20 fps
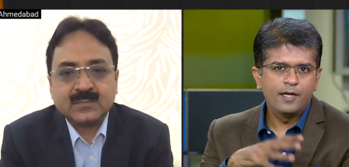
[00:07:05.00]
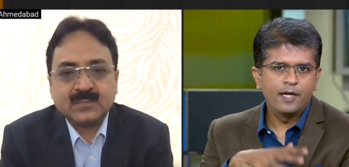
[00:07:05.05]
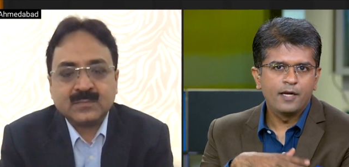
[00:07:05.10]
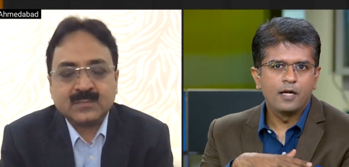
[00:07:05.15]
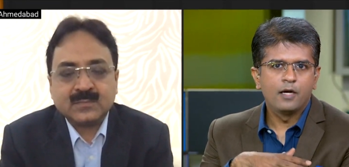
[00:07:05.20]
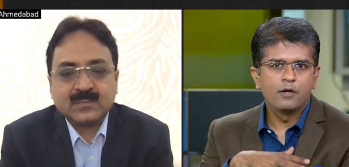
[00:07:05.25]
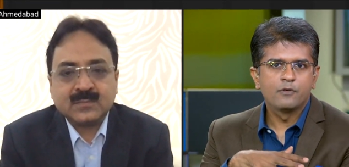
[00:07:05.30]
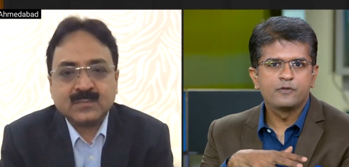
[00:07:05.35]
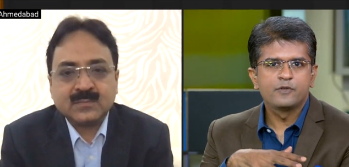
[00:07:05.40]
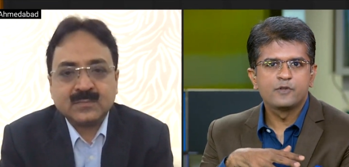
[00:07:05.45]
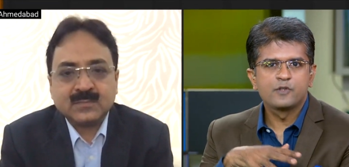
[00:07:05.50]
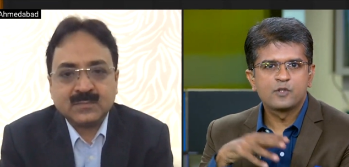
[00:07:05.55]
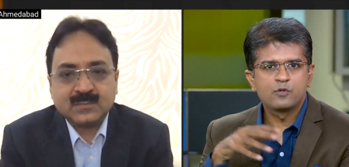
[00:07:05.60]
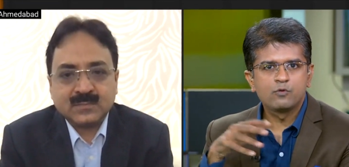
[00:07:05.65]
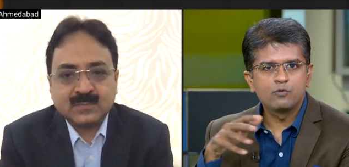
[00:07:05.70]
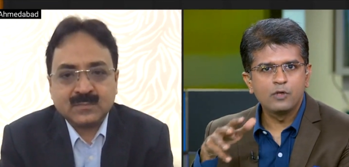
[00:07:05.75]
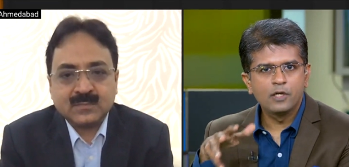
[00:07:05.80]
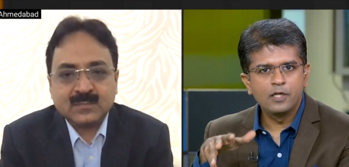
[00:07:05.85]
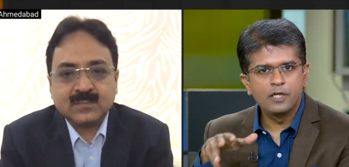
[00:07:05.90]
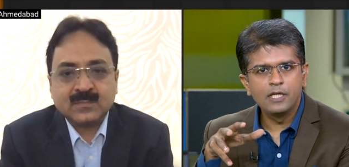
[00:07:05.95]
Speaker 1: warehouses
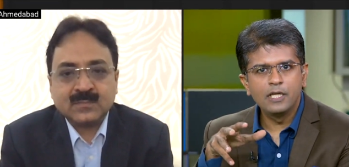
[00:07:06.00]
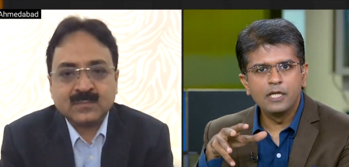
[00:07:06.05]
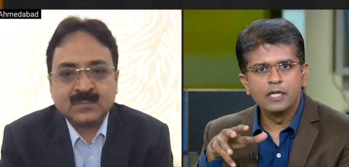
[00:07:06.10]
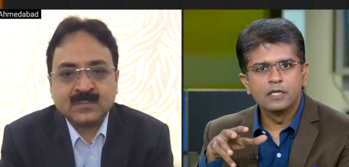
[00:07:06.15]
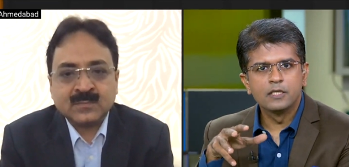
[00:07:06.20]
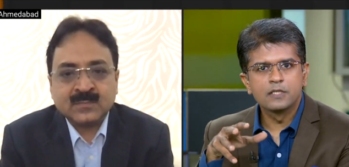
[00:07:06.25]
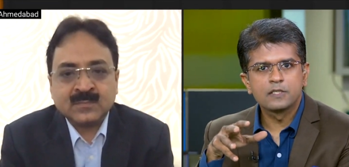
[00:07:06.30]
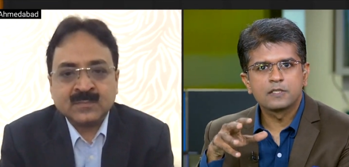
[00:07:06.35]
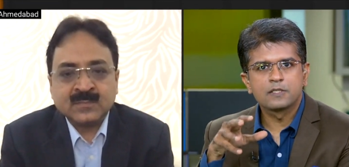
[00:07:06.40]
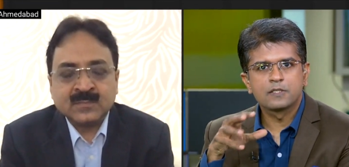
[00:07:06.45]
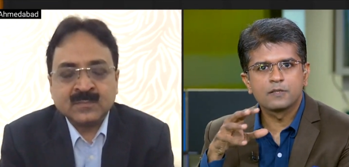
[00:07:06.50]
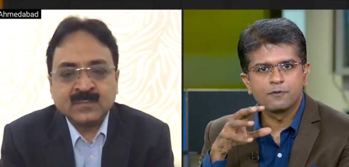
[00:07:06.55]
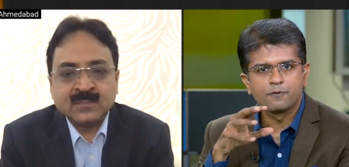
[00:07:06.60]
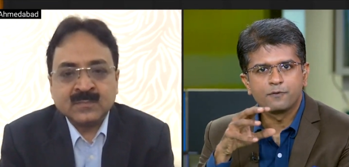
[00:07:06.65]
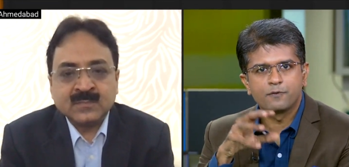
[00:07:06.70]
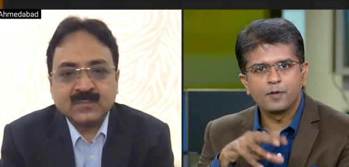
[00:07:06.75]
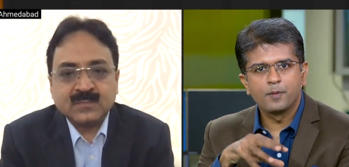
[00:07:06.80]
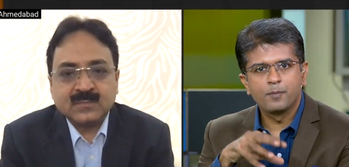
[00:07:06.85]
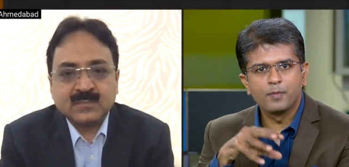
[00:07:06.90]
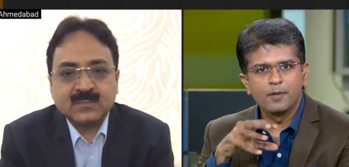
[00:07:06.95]
to the dealers
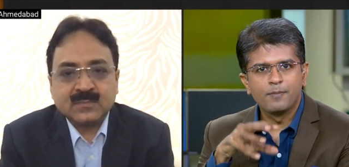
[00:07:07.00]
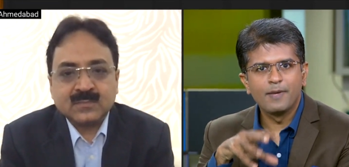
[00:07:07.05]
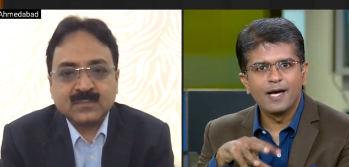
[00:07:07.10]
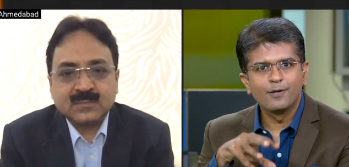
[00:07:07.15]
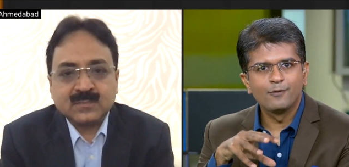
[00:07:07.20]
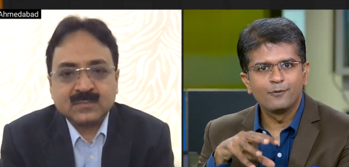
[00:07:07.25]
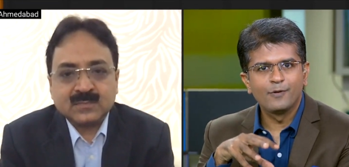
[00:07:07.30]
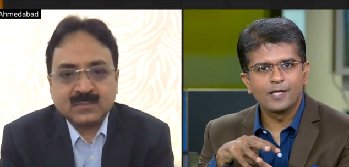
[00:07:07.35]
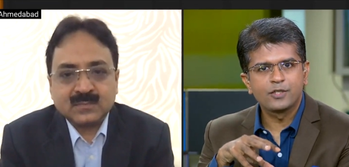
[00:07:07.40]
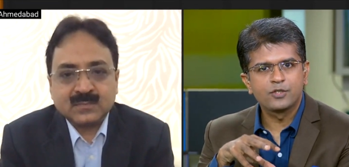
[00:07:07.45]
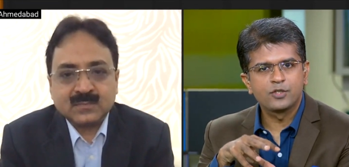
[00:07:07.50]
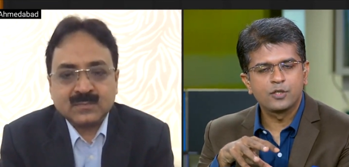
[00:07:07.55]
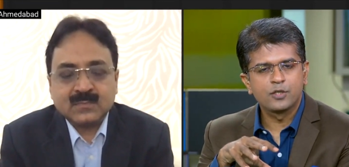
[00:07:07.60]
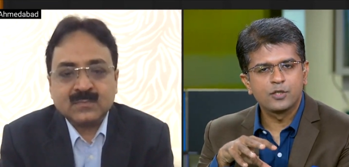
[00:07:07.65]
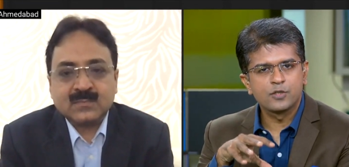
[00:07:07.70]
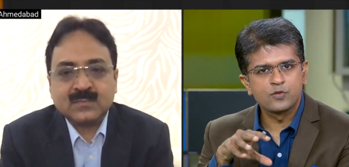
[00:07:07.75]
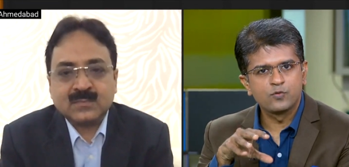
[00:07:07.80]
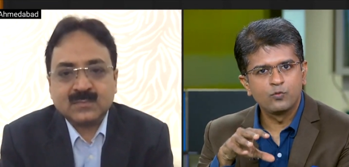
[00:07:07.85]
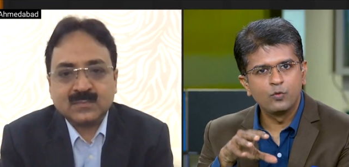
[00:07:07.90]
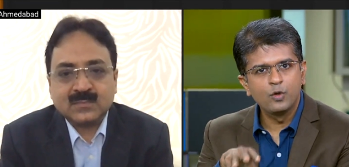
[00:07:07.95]
from the
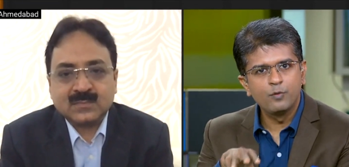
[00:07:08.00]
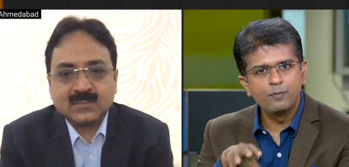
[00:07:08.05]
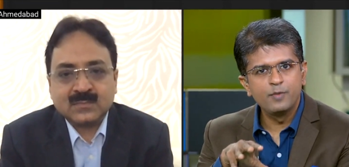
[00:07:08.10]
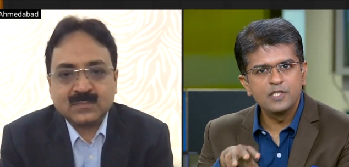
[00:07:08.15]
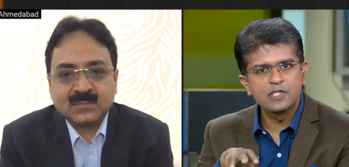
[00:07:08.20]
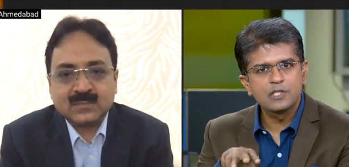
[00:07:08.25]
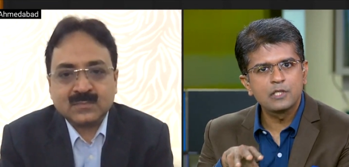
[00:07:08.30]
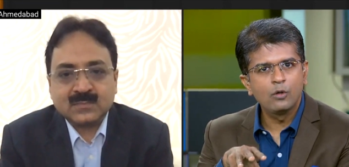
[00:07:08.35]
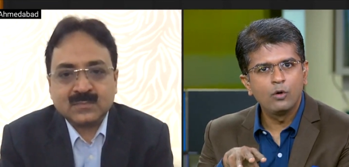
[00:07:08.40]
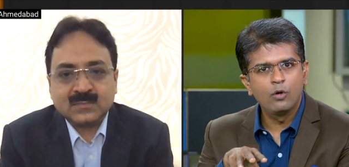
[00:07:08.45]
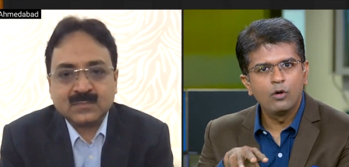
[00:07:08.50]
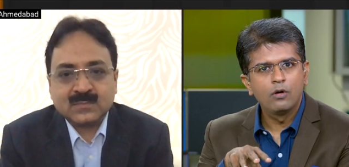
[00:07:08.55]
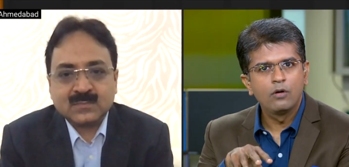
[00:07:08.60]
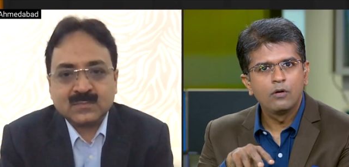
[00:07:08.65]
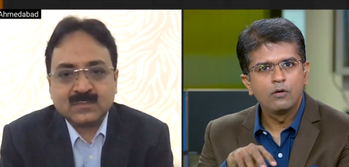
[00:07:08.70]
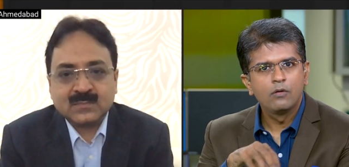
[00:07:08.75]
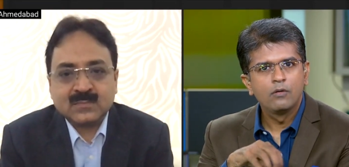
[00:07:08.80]
manufacturers would be slow?